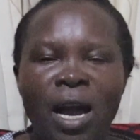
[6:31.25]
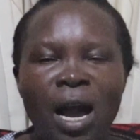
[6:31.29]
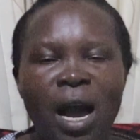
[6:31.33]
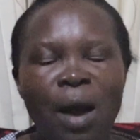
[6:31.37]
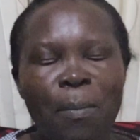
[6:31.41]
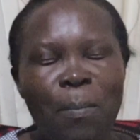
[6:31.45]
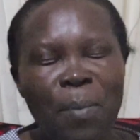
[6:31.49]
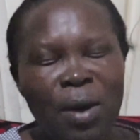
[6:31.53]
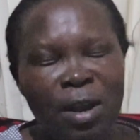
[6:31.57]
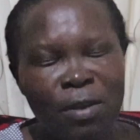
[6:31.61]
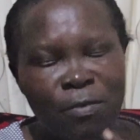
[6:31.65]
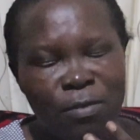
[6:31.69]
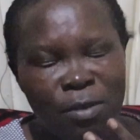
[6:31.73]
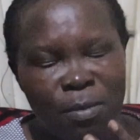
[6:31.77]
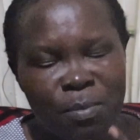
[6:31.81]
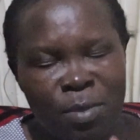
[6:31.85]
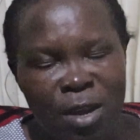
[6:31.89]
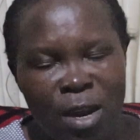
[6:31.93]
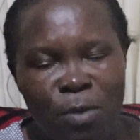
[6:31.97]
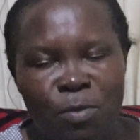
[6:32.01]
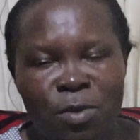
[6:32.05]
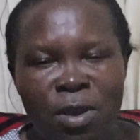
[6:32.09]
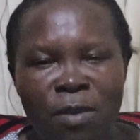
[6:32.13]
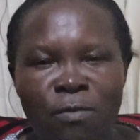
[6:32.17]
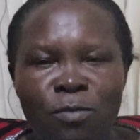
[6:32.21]
Apart from
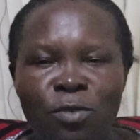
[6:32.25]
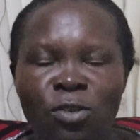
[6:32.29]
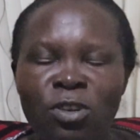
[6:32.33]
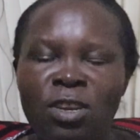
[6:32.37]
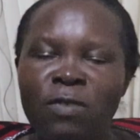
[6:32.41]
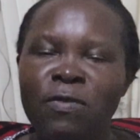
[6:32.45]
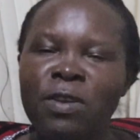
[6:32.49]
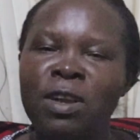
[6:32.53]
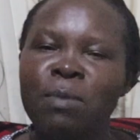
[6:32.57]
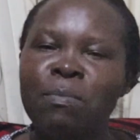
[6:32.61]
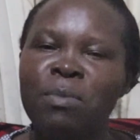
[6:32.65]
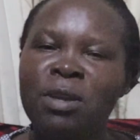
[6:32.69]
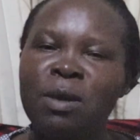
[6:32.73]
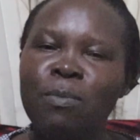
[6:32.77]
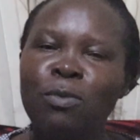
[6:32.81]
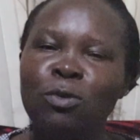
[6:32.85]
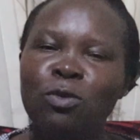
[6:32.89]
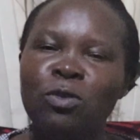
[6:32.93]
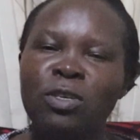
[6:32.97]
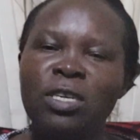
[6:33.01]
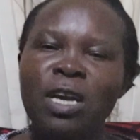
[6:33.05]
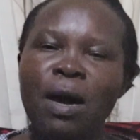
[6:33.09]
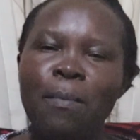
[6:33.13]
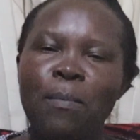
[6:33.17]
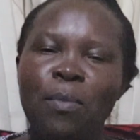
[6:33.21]
that, we have not even been able
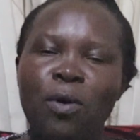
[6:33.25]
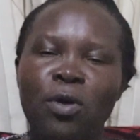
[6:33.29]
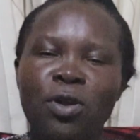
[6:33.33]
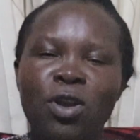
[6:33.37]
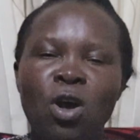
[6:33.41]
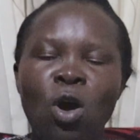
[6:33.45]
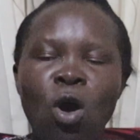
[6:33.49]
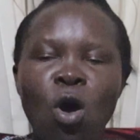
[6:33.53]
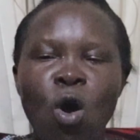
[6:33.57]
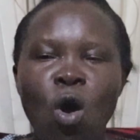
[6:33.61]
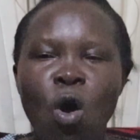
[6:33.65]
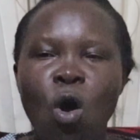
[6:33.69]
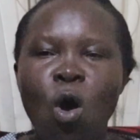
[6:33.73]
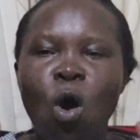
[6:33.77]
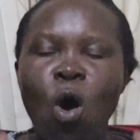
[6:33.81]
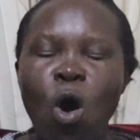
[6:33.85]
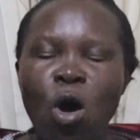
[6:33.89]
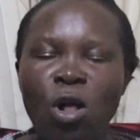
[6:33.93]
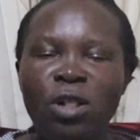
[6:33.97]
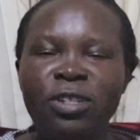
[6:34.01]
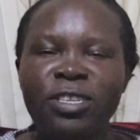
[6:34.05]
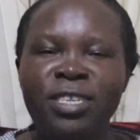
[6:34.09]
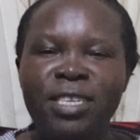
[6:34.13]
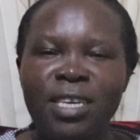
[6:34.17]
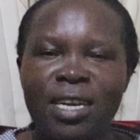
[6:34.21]
to tap on
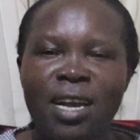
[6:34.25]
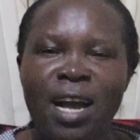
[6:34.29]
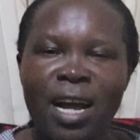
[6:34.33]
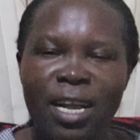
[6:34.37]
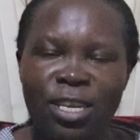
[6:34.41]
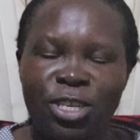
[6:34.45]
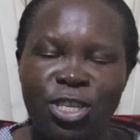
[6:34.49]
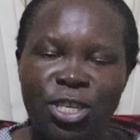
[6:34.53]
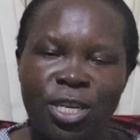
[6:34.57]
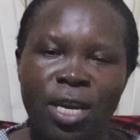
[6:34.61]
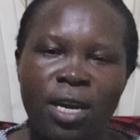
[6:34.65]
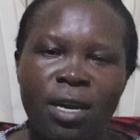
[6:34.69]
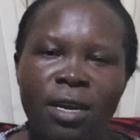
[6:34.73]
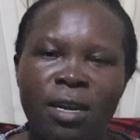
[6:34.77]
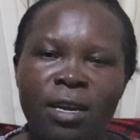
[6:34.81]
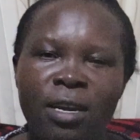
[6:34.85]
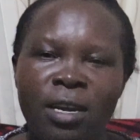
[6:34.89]
horticulture.